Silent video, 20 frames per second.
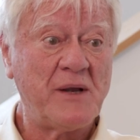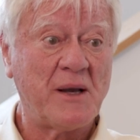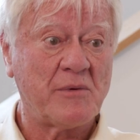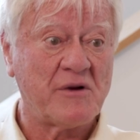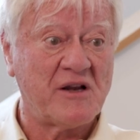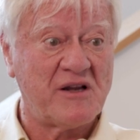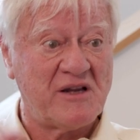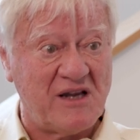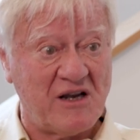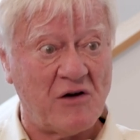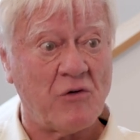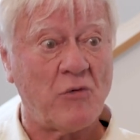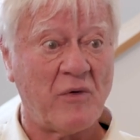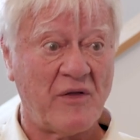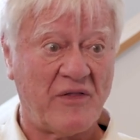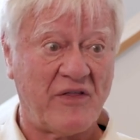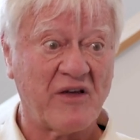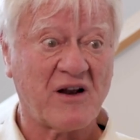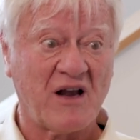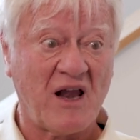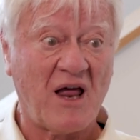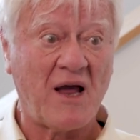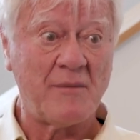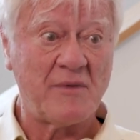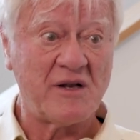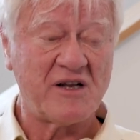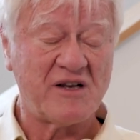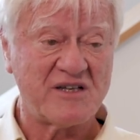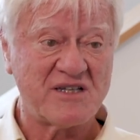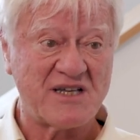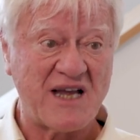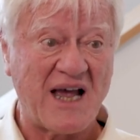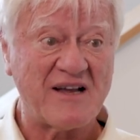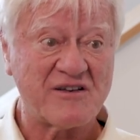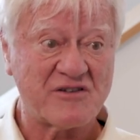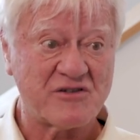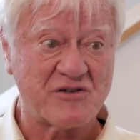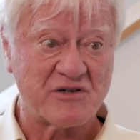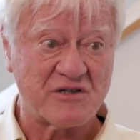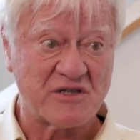be able to deal with the climate
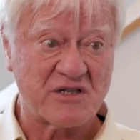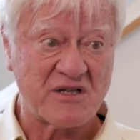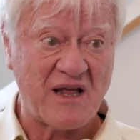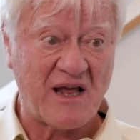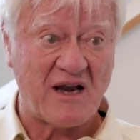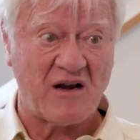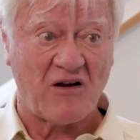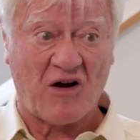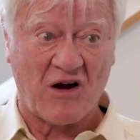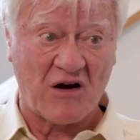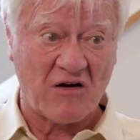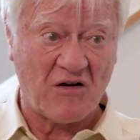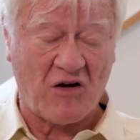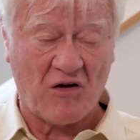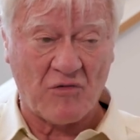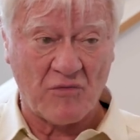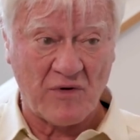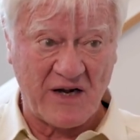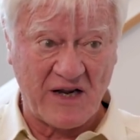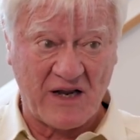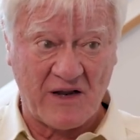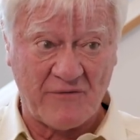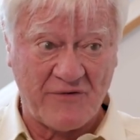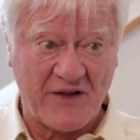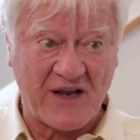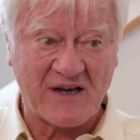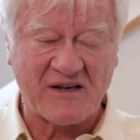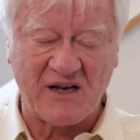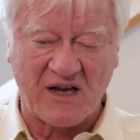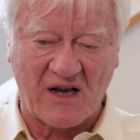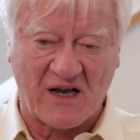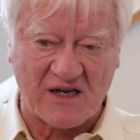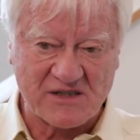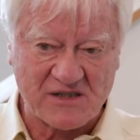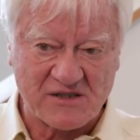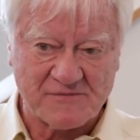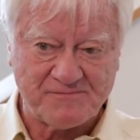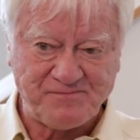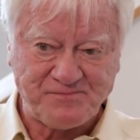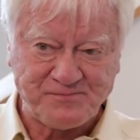disasters that are already affecting
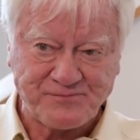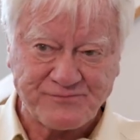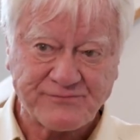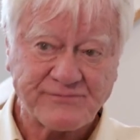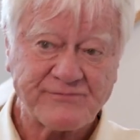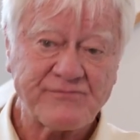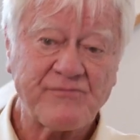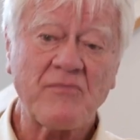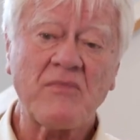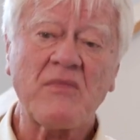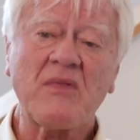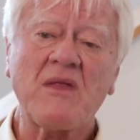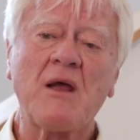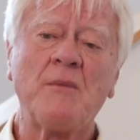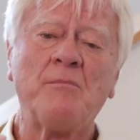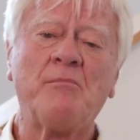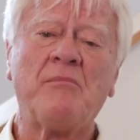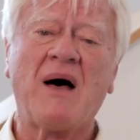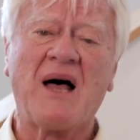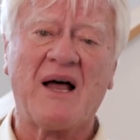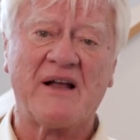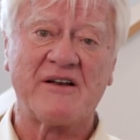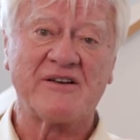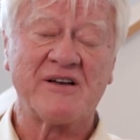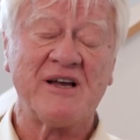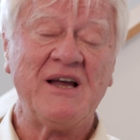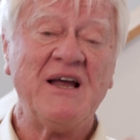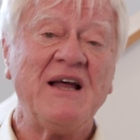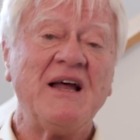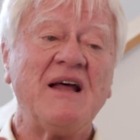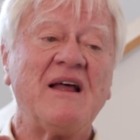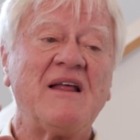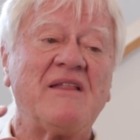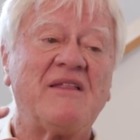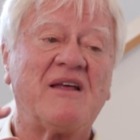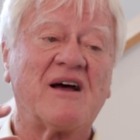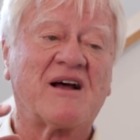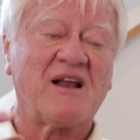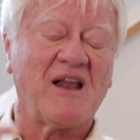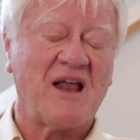us. But
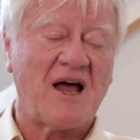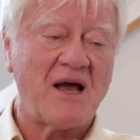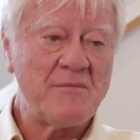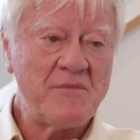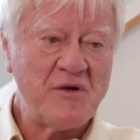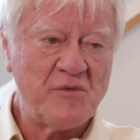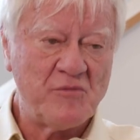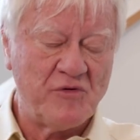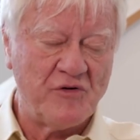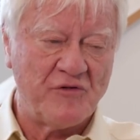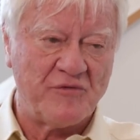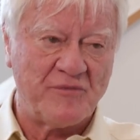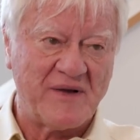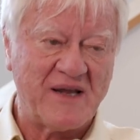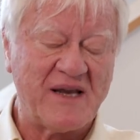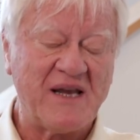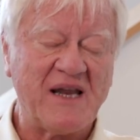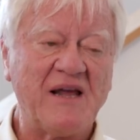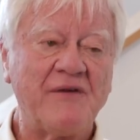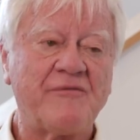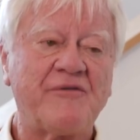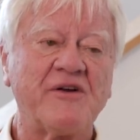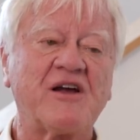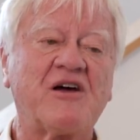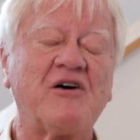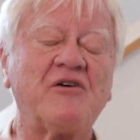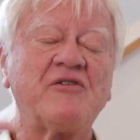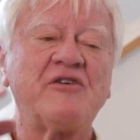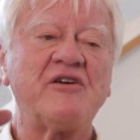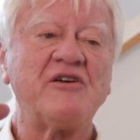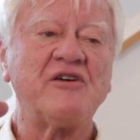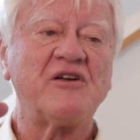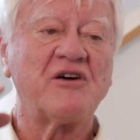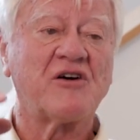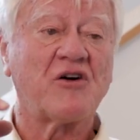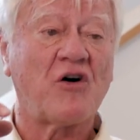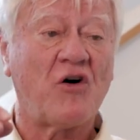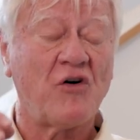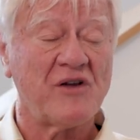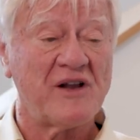the climate movement, if it goes
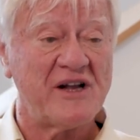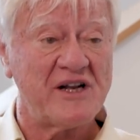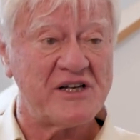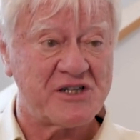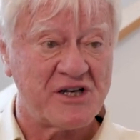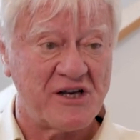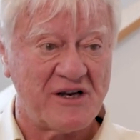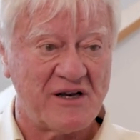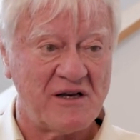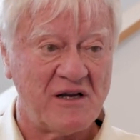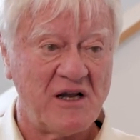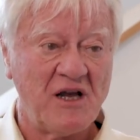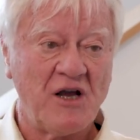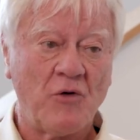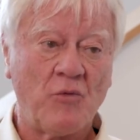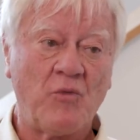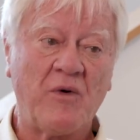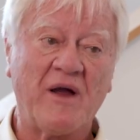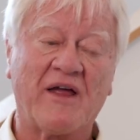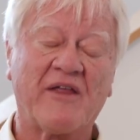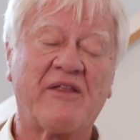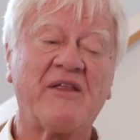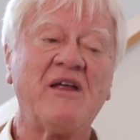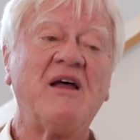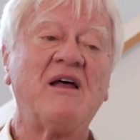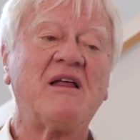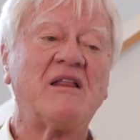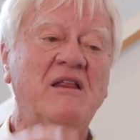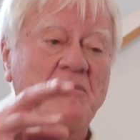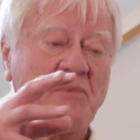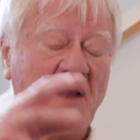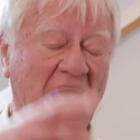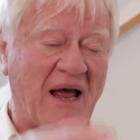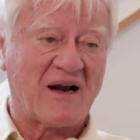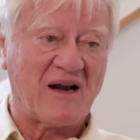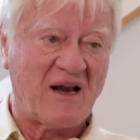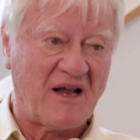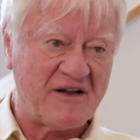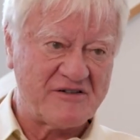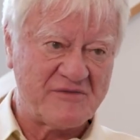into coalition with the
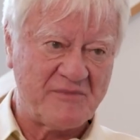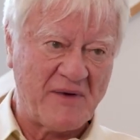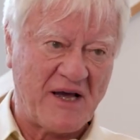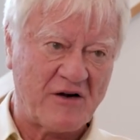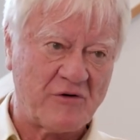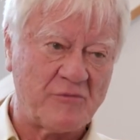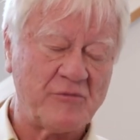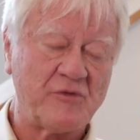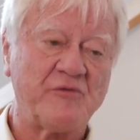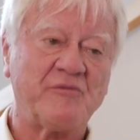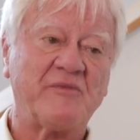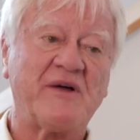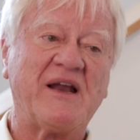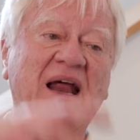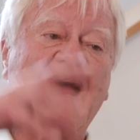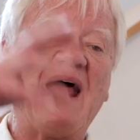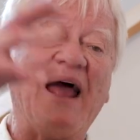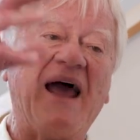Black Lives Matter movement